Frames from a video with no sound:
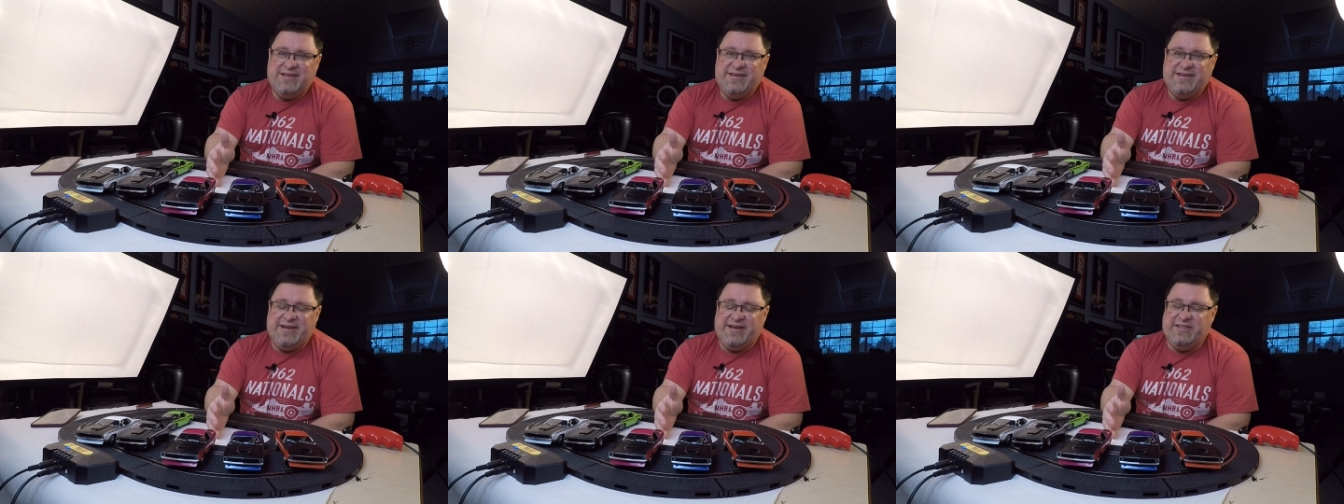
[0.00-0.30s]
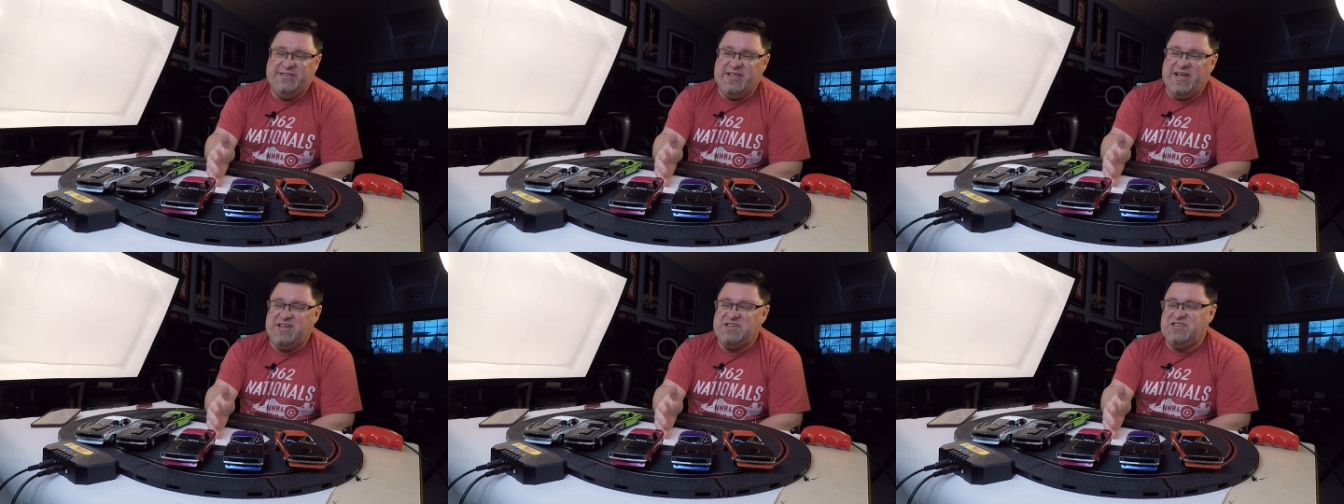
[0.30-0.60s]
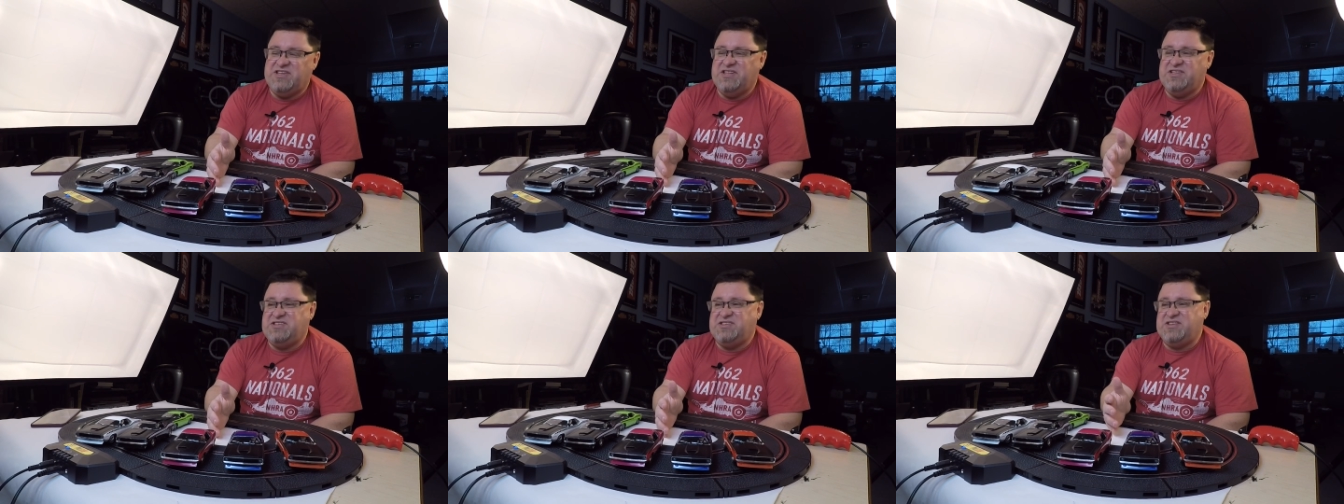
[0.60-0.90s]
unless
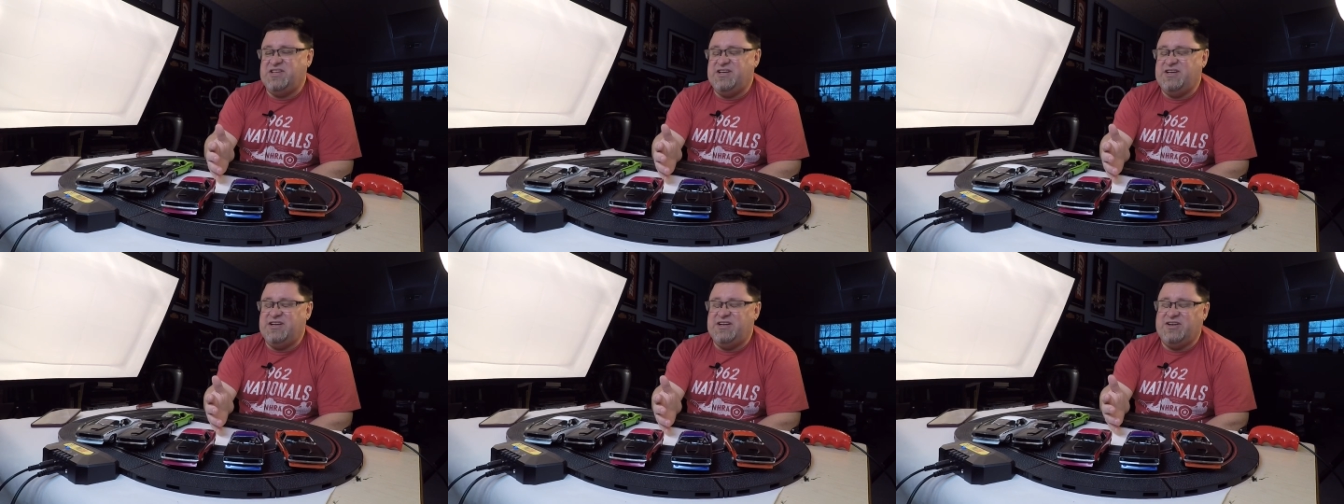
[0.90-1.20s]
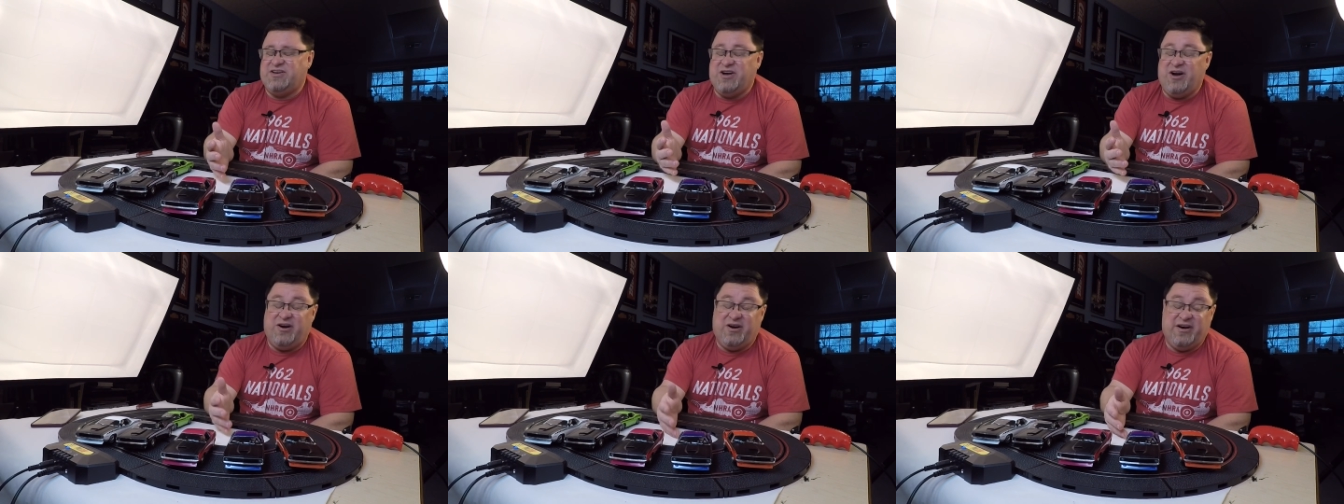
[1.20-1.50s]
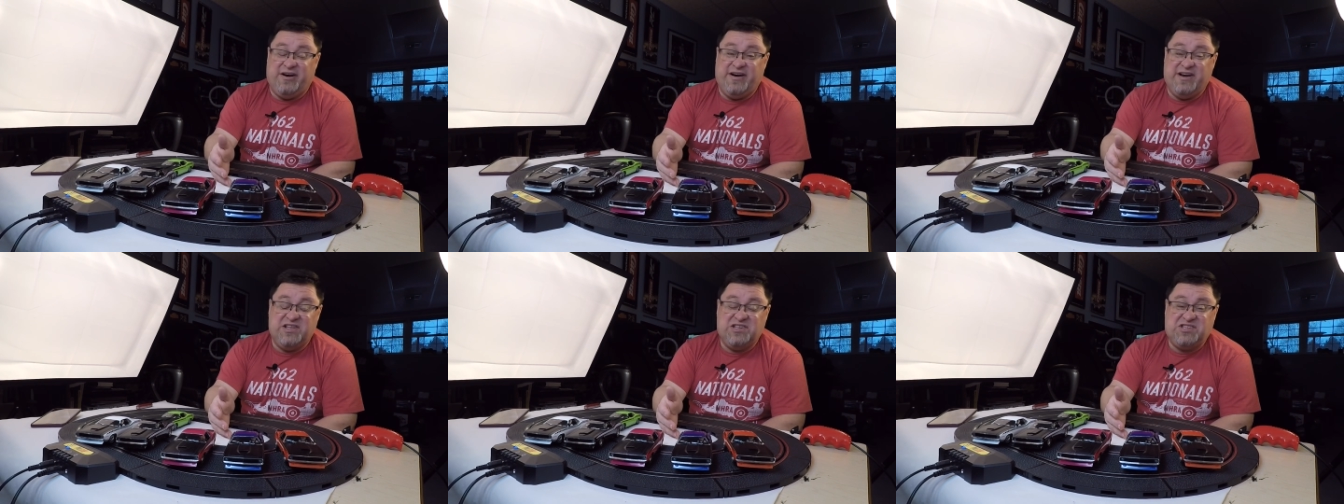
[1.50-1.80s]
it's a car
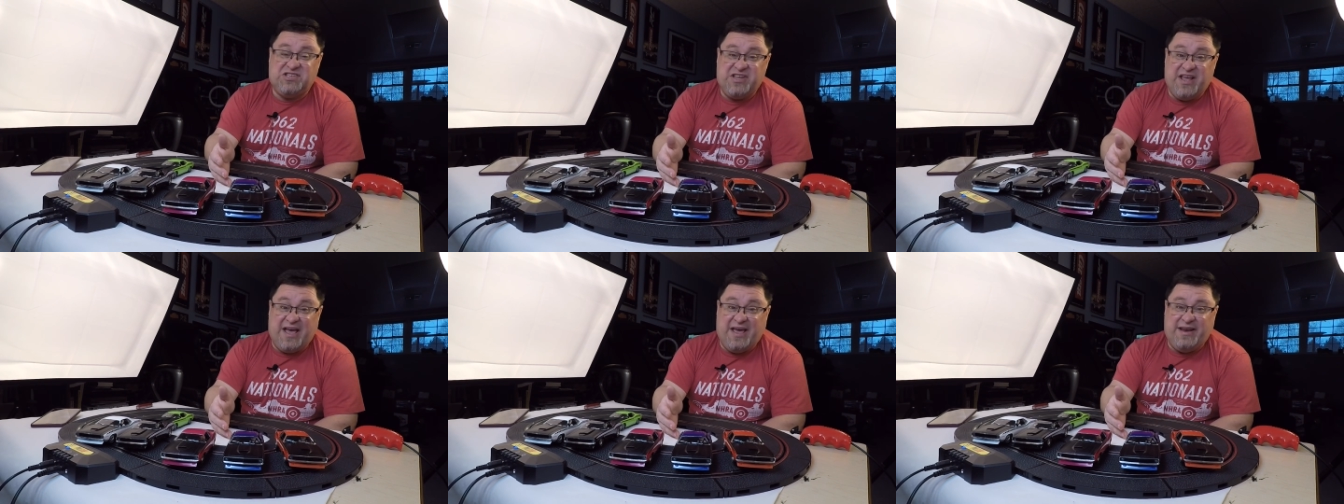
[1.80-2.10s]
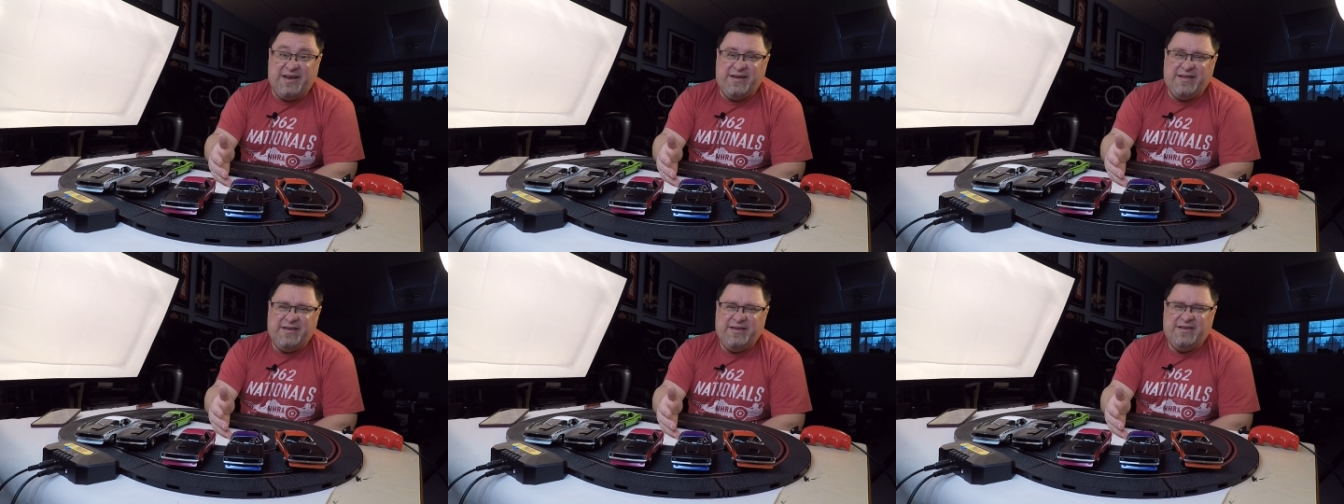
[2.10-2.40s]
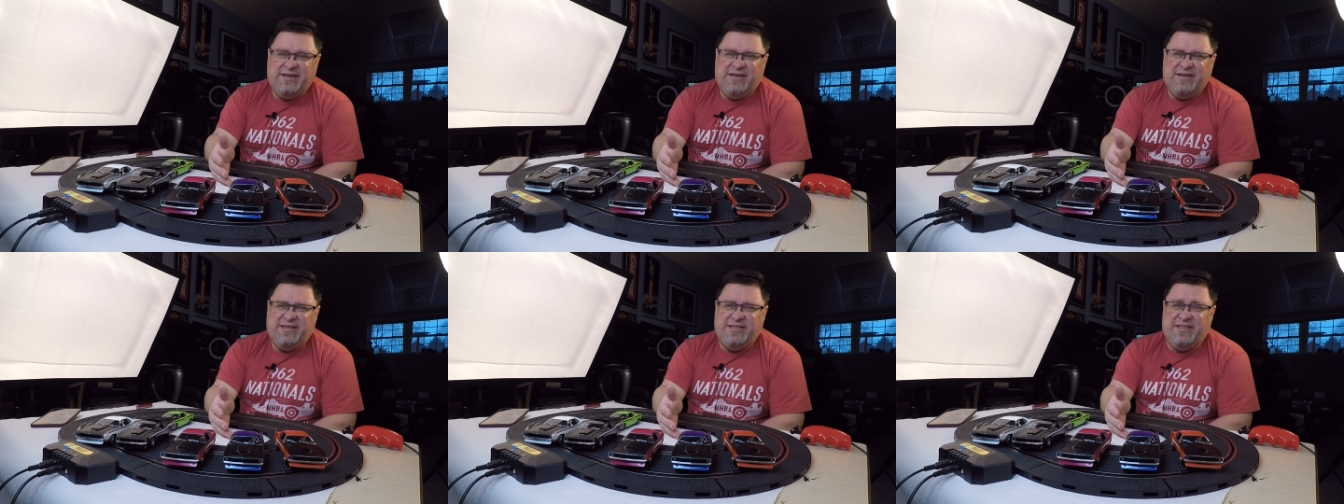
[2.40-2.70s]
in a set,
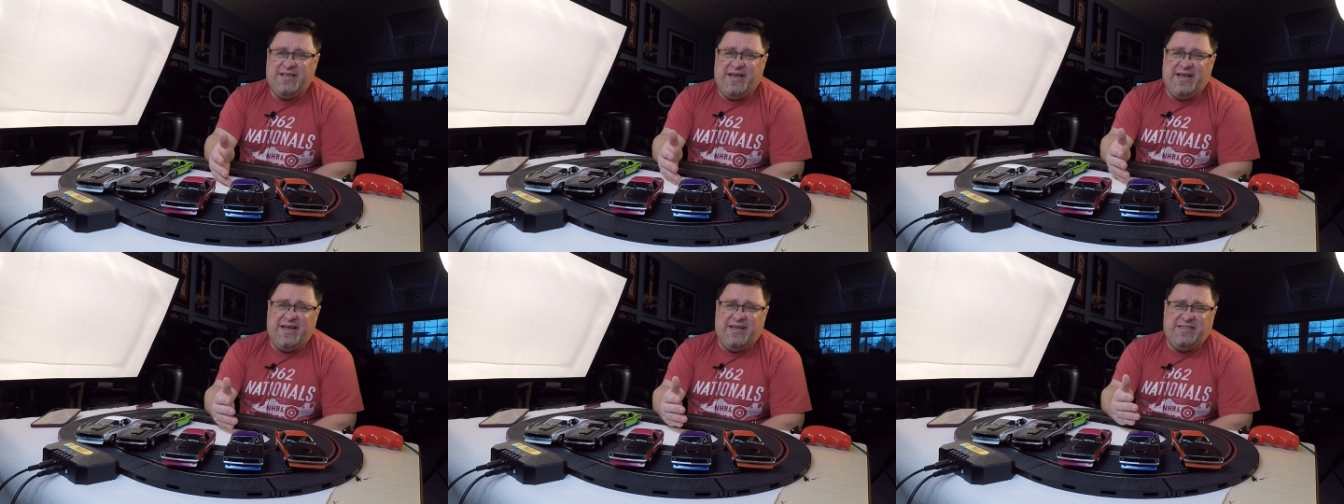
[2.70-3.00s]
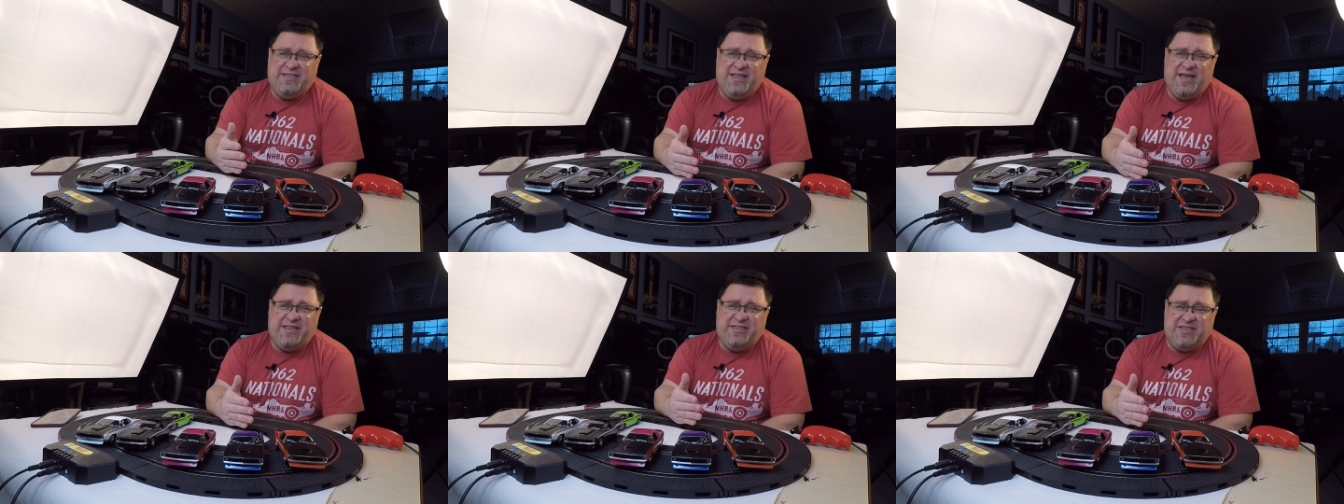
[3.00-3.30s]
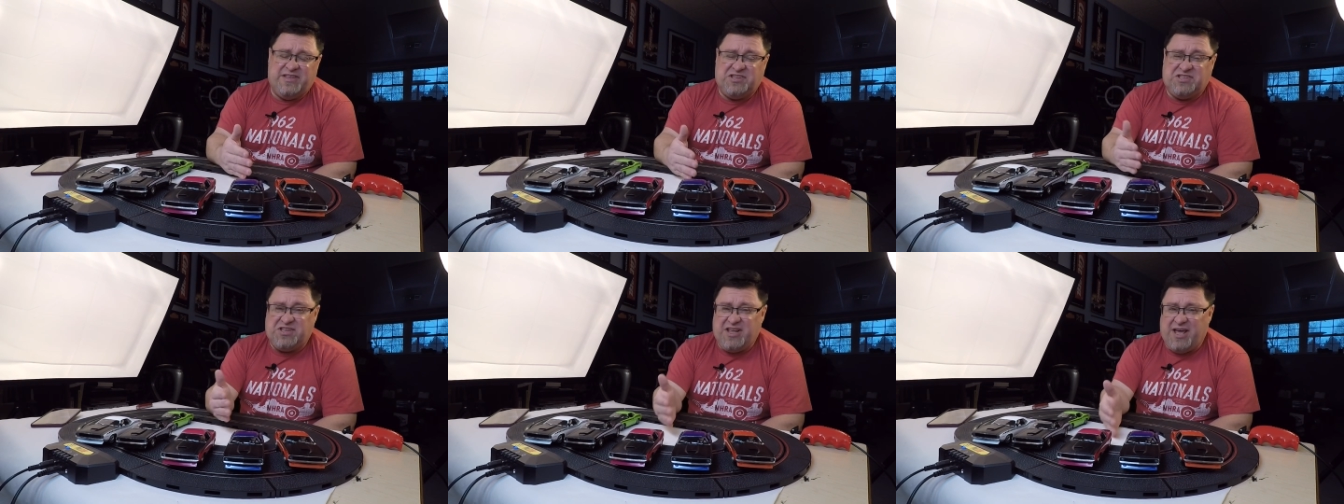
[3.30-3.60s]
and then the set